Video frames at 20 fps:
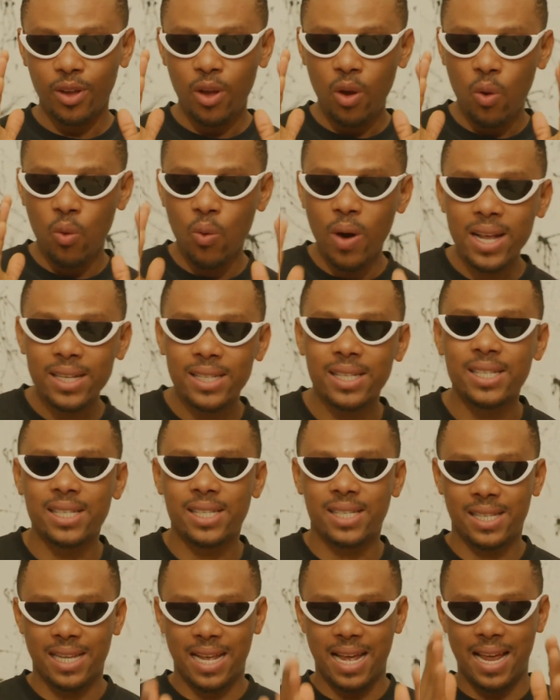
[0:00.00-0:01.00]
once
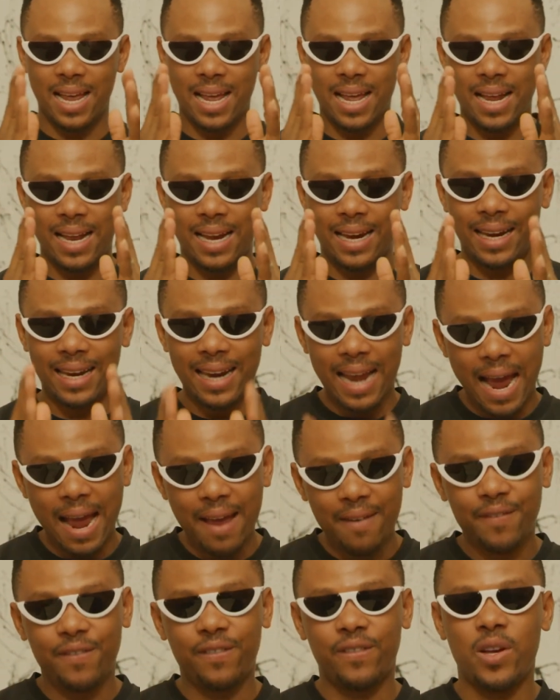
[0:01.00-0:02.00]
it's
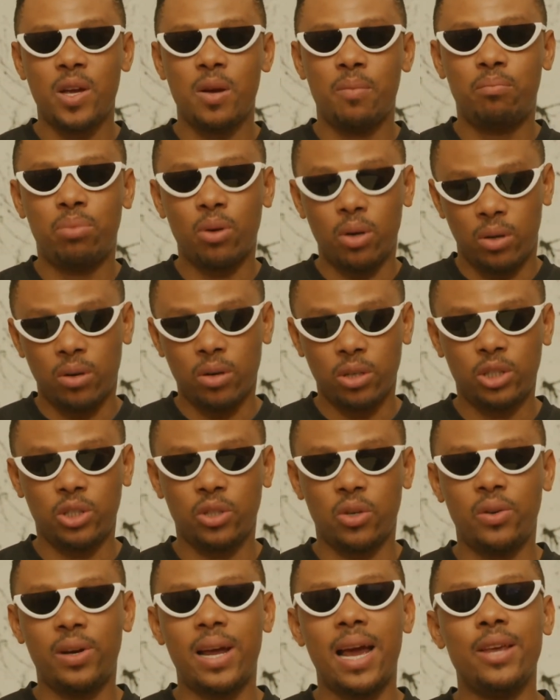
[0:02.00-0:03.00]
live
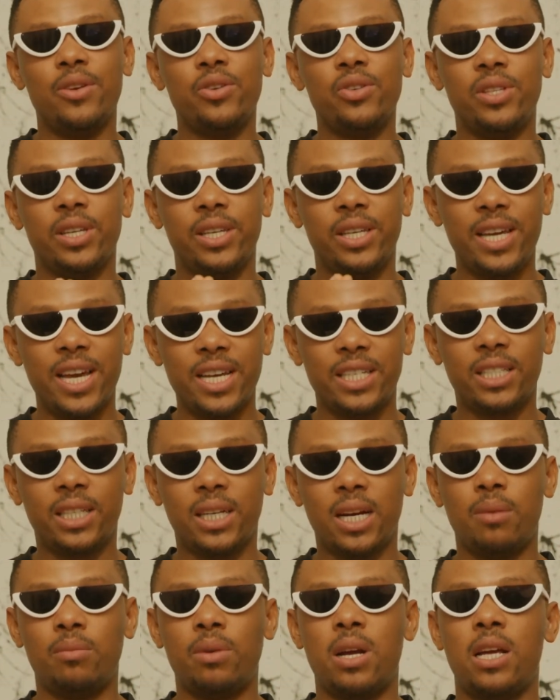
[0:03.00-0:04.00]
production, I use the ENG
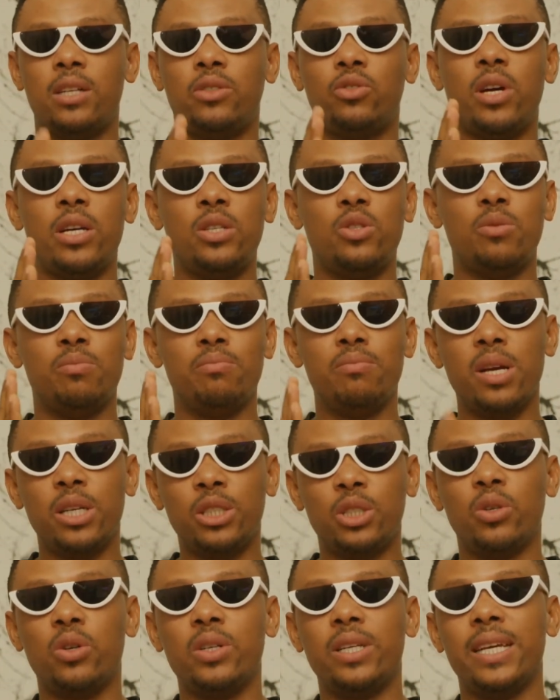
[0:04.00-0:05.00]
camera. I try to make
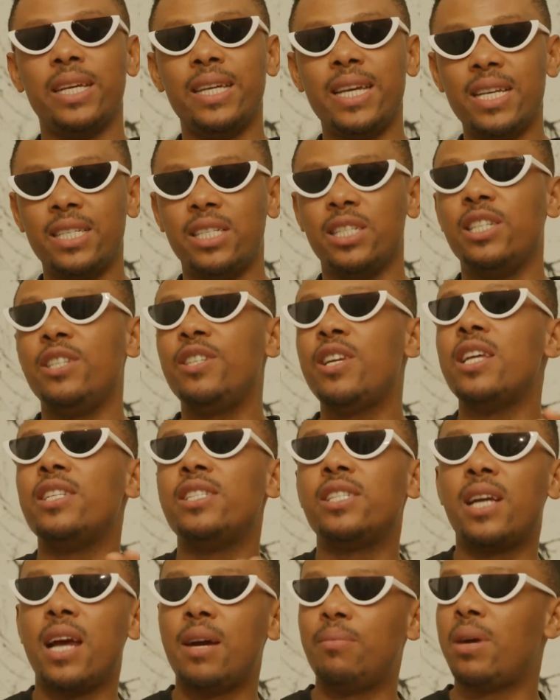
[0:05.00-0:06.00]
sure the ENG
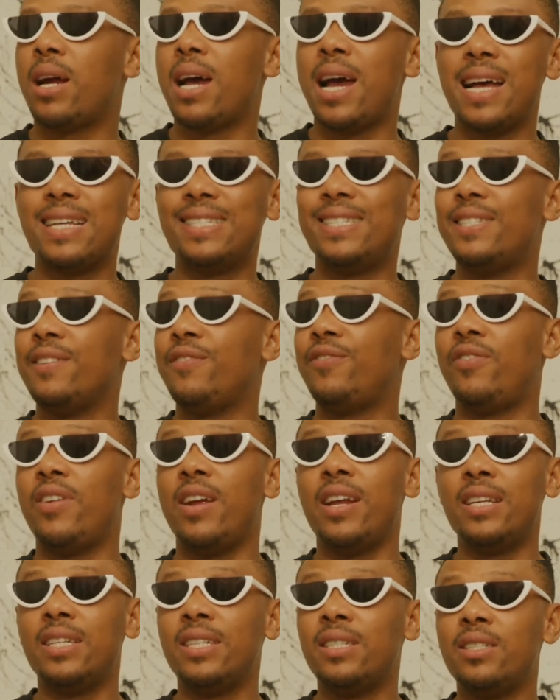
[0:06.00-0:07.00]
camera has
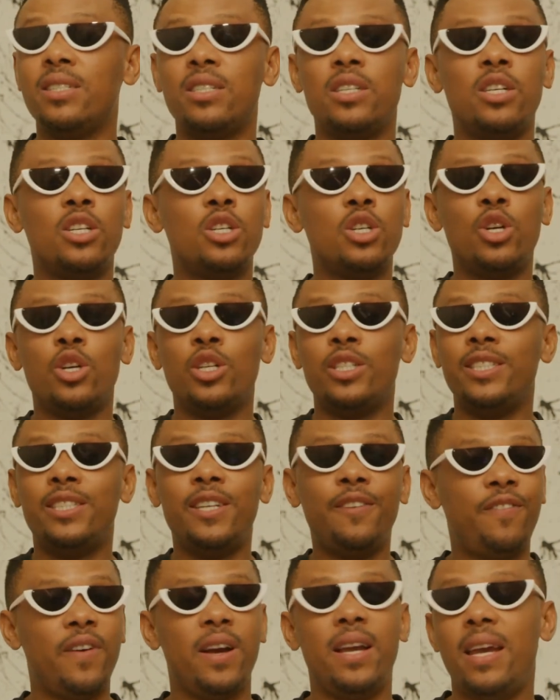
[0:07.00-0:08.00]

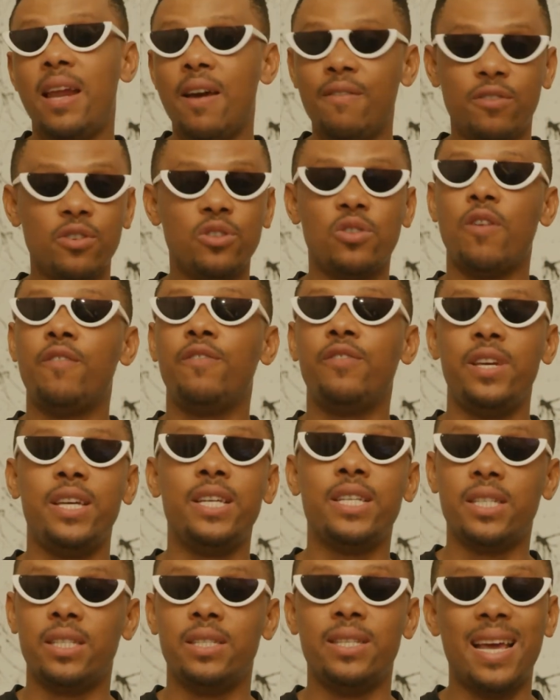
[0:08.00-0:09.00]
different levels of
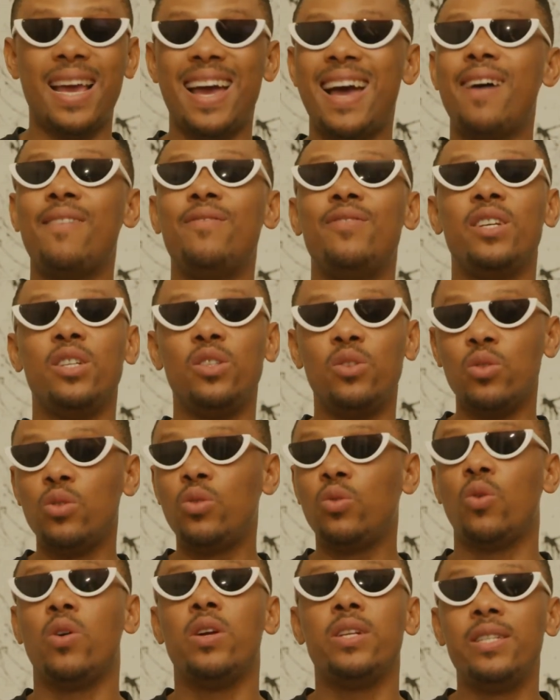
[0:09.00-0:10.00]
it. They have the
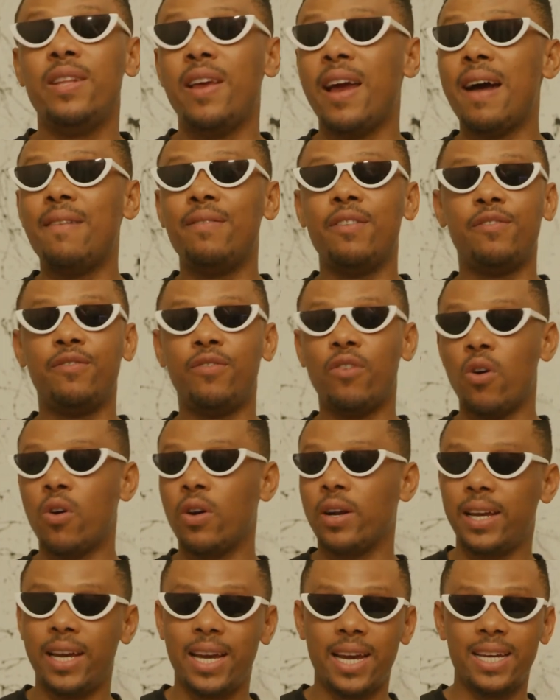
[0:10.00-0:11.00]
good quality, they have the
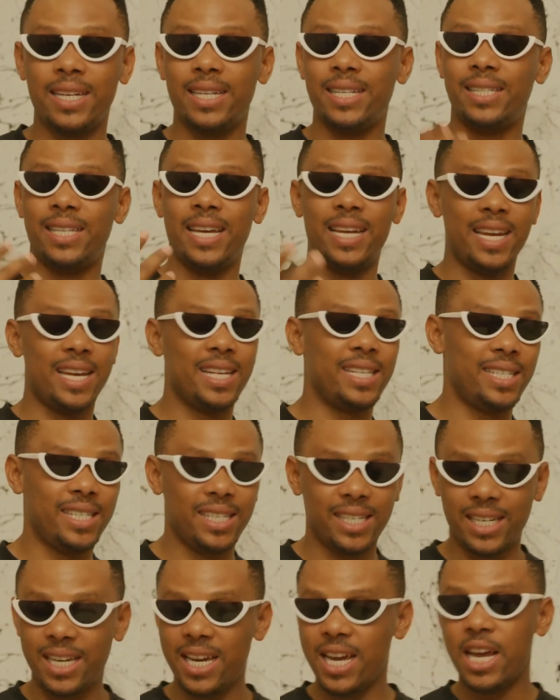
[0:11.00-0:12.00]
4K, the
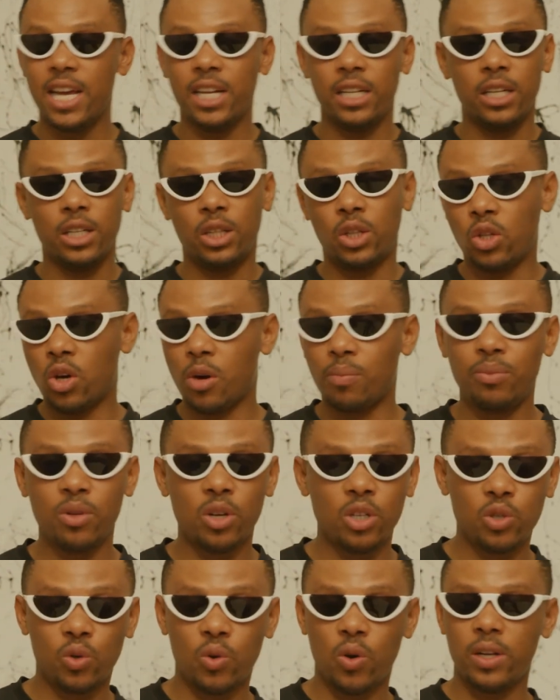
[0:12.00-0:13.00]
1080, the
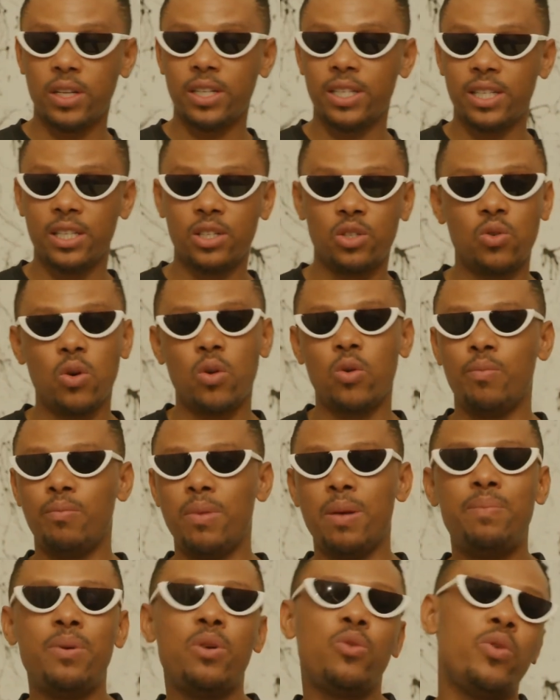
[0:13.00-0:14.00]
top-notch quality. So
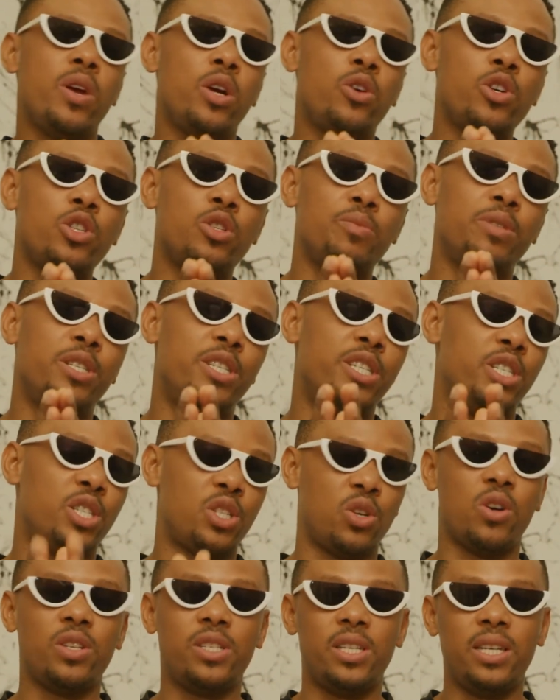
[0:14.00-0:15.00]
maybe we are going to be
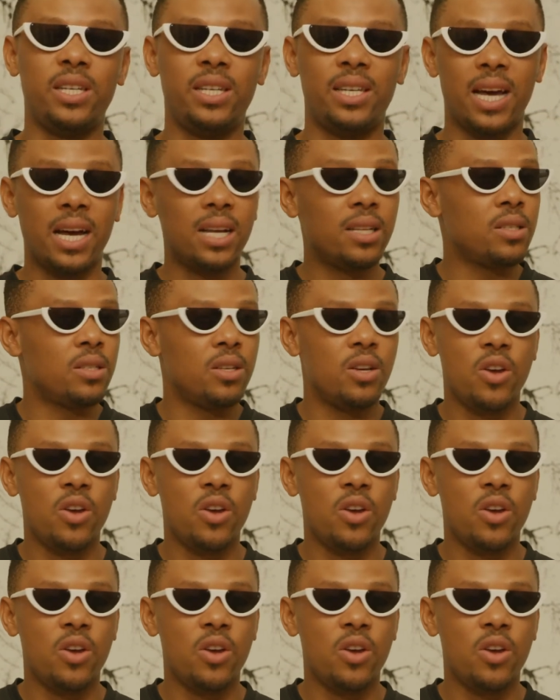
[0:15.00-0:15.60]
discussing that